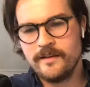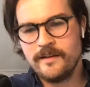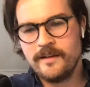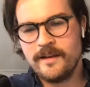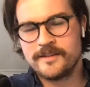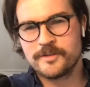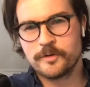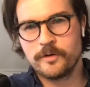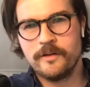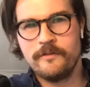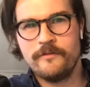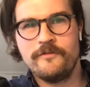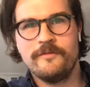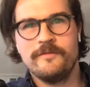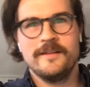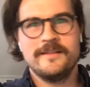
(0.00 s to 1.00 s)
it's sort
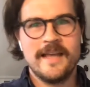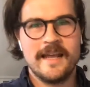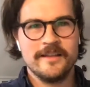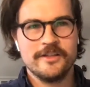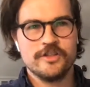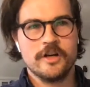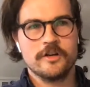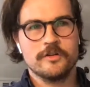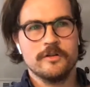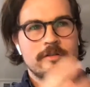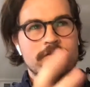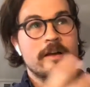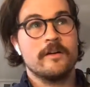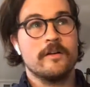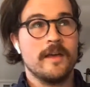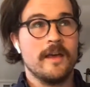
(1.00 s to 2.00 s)
of the daily juggle of
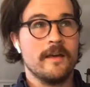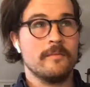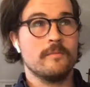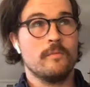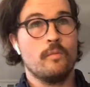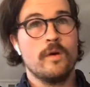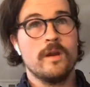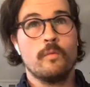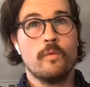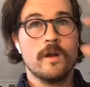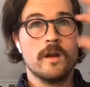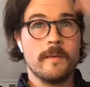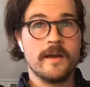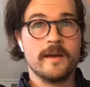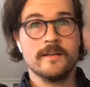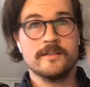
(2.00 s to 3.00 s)
like, okay, when when
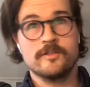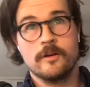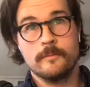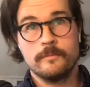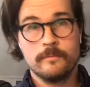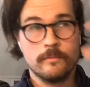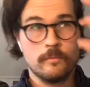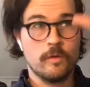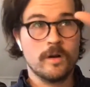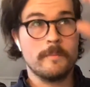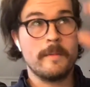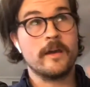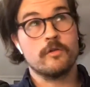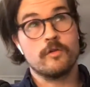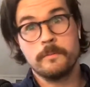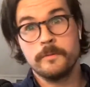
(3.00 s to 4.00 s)
am I going to start? What am I
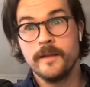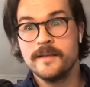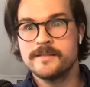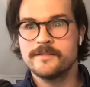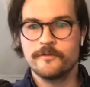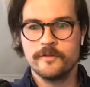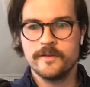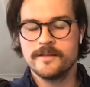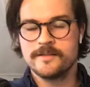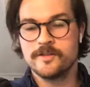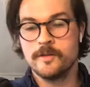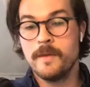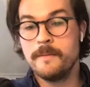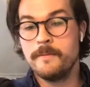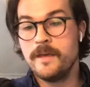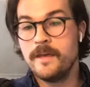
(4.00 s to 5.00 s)
going to replace for this? So
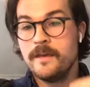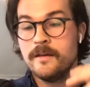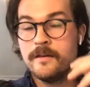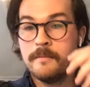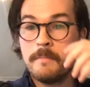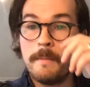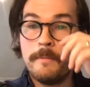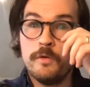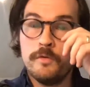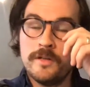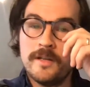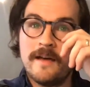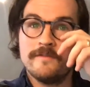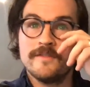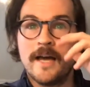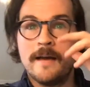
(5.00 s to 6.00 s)
maybe maybe you did
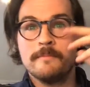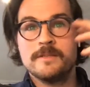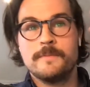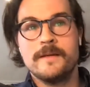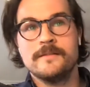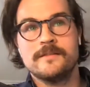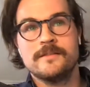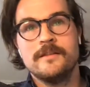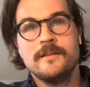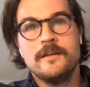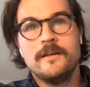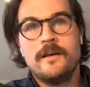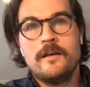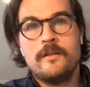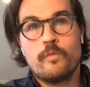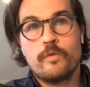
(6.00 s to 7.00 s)
have time spent
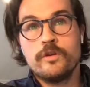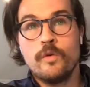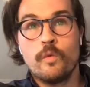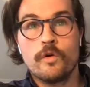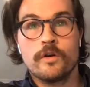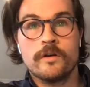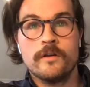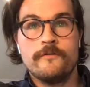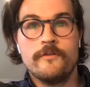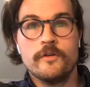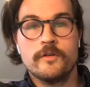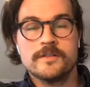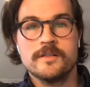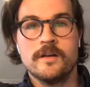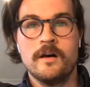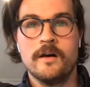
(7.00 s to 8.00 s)
where you were going to
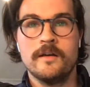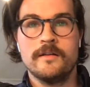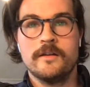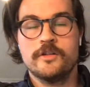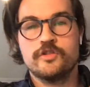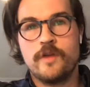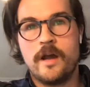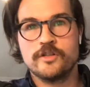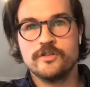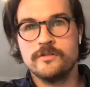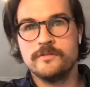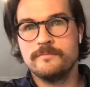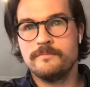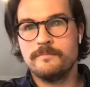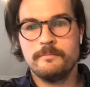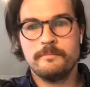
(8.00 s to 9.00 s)
focus on the
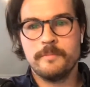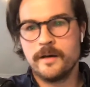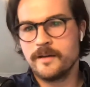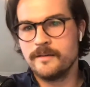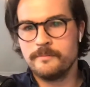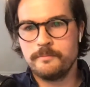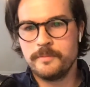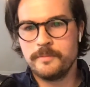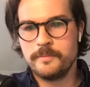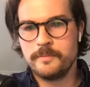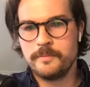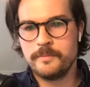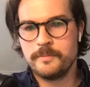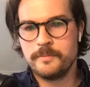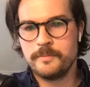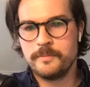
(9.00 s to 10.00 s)
distraction bucket
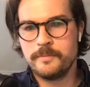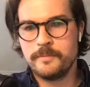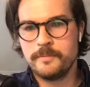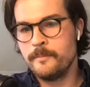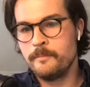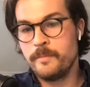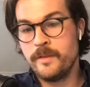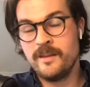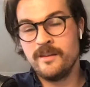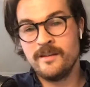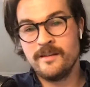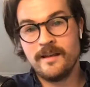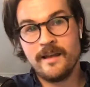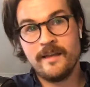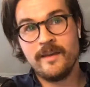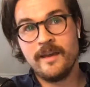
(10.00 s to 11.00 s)
piece, um, but then
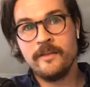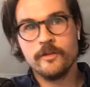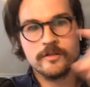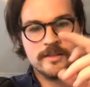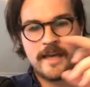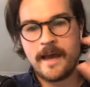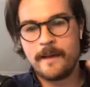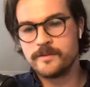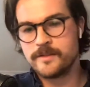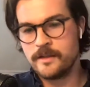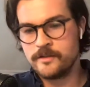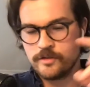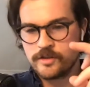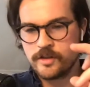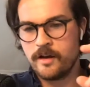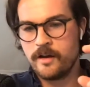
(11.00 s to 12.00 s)
in those gaps, as
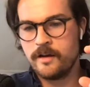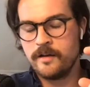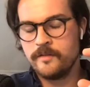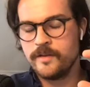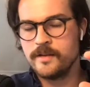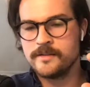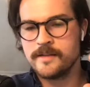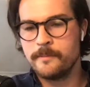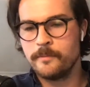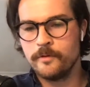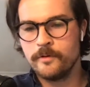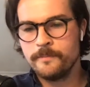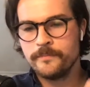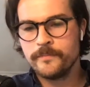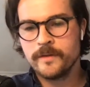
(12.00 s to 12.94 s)
you saw on the example,